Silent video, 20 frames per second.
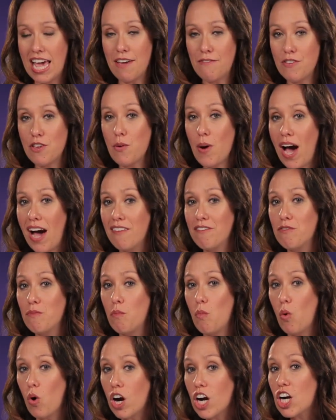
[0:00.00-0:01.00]
If you have
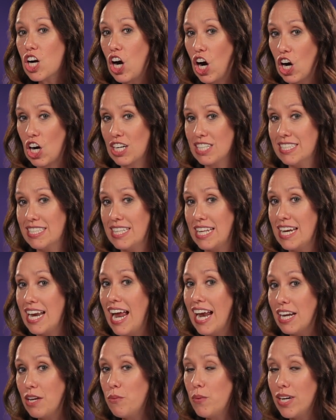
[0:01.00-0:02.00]
more cards than
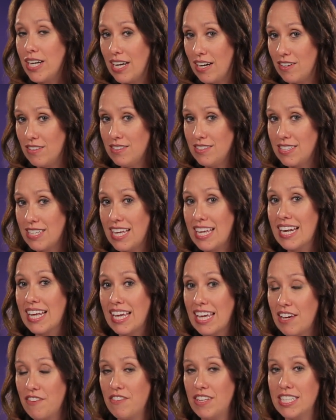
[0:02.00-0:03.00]
anyone else in a
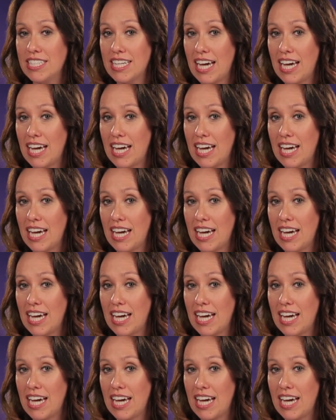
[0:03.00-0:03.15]
given